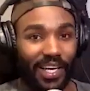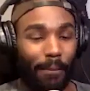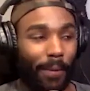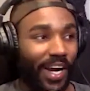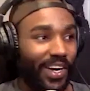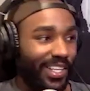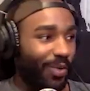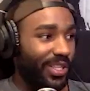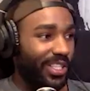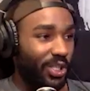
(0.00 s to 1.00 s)
people. apparently,
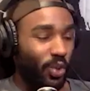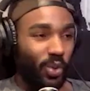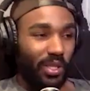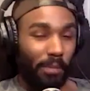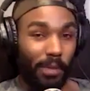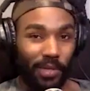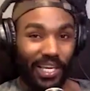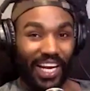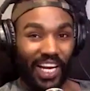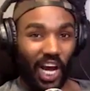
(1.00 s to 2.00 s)
what they're doing with the people
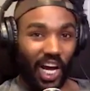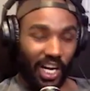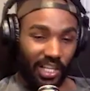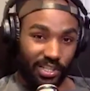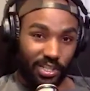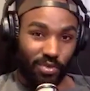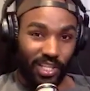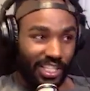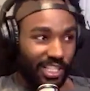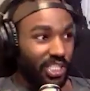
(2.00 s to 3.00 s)
getting caught on the
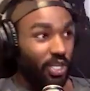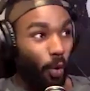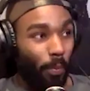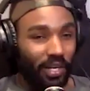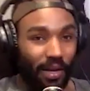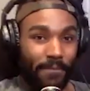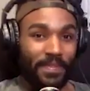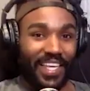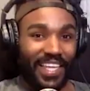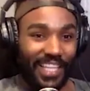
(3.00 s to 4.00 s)
street, they just opened up,
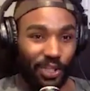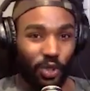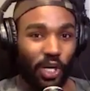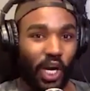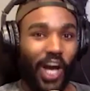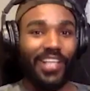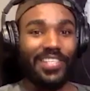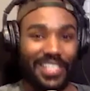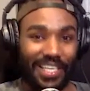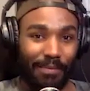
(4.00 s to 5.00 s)
they took a
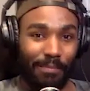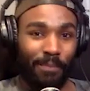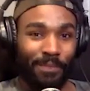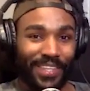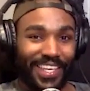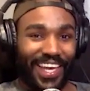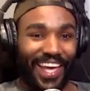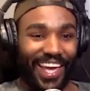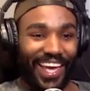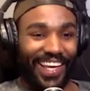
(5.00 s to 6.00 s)
coliseum
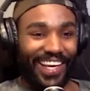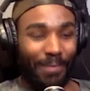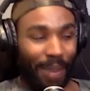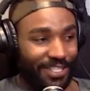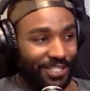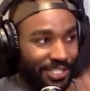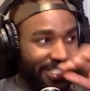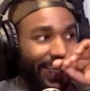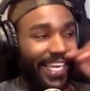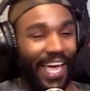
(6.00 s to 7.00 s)
and imagine
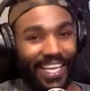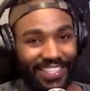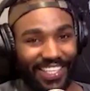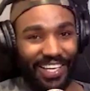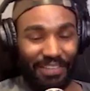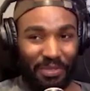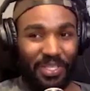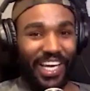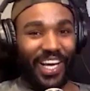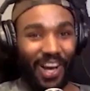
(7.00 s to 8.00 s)
just a gate and if you
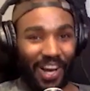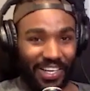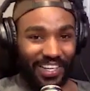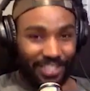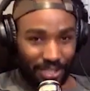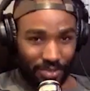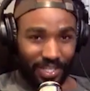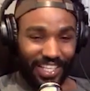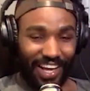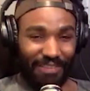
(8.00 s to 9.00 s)
get caught on the
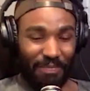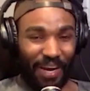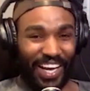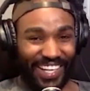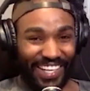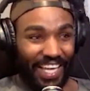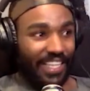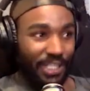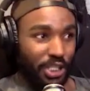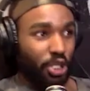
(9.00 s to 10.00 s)
street oh, not abiding
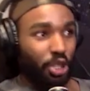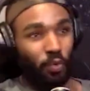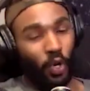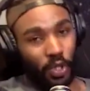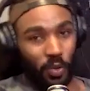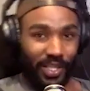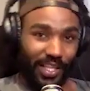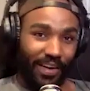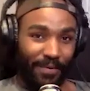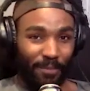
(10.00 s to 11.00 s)
they just throw you in
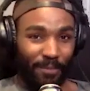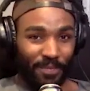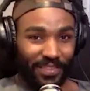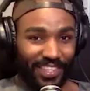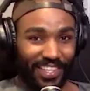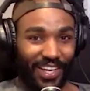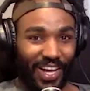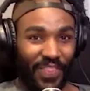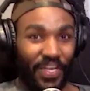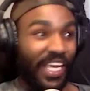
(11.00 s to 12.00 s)
there you
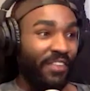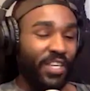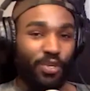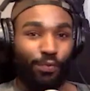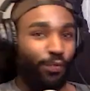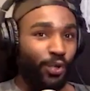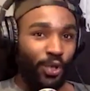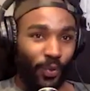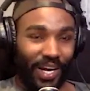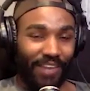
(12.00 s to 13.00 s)
know oh, they're giving God. you food
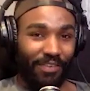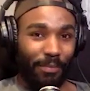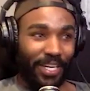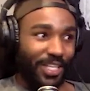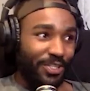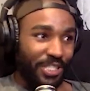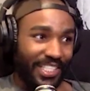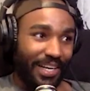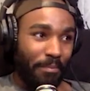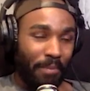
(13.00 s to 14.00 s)
or whatever but you're
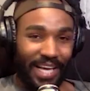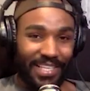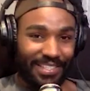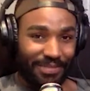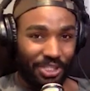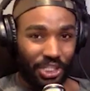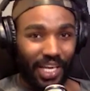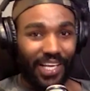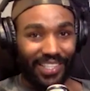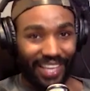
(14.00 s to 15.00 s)
just in a massive
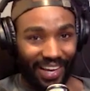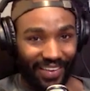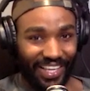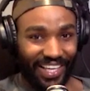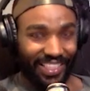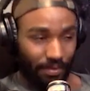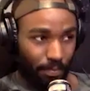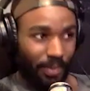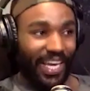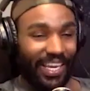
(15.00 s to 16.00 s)
jail now like the
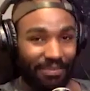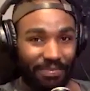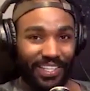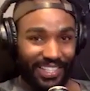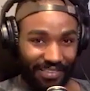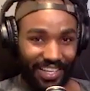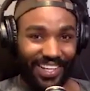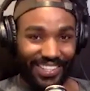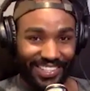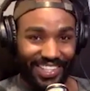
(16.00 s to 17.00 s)
playing field of a
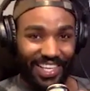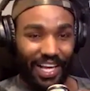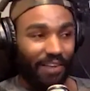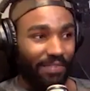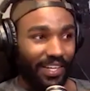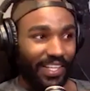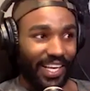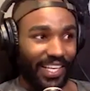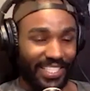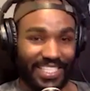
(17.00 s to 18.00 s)
college of a
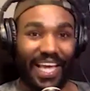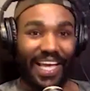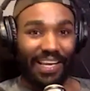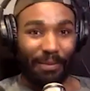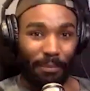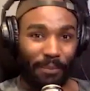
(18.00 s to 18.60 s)
like if stadium try